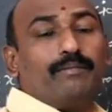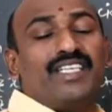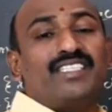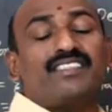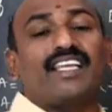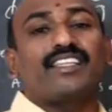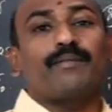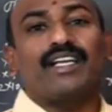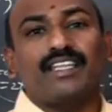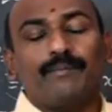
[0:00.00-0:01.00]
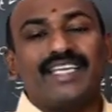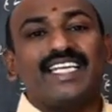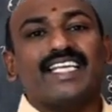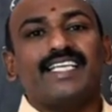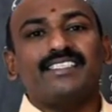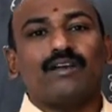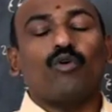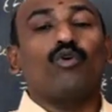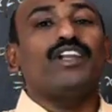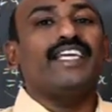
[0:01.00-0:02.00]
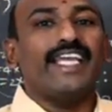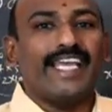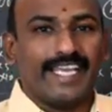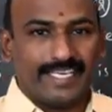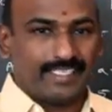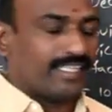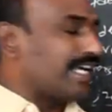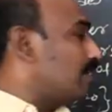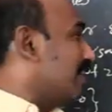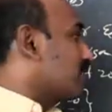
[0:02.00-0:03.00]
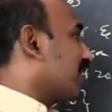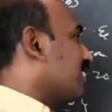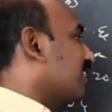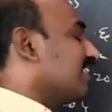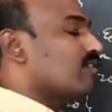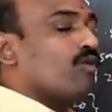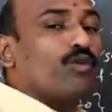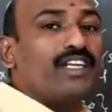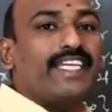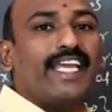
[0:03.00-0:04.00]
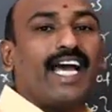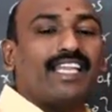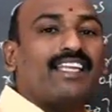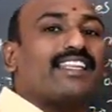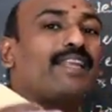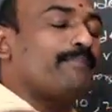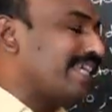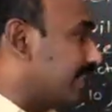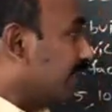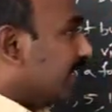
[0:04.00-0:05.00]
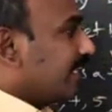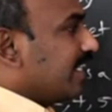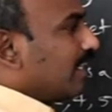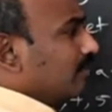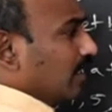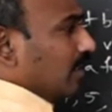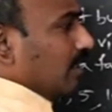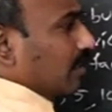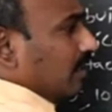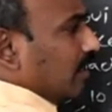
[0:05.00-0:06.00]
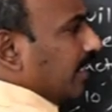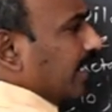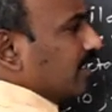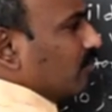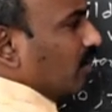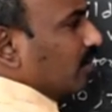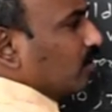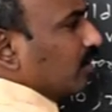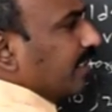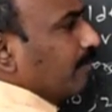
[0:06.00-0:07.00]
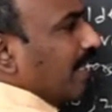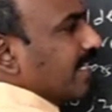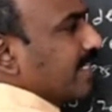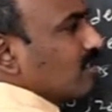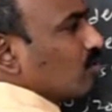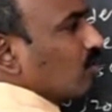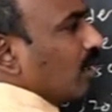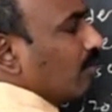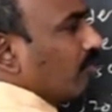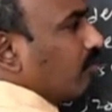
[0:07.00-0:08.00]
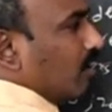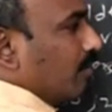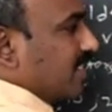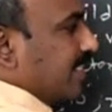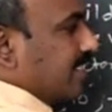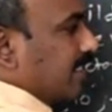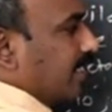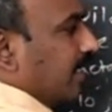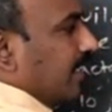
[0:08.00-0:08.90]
means nothing but the meaning is only A, the elements present in only A other than B. Here A is 1 2 3 minus 2 4 6.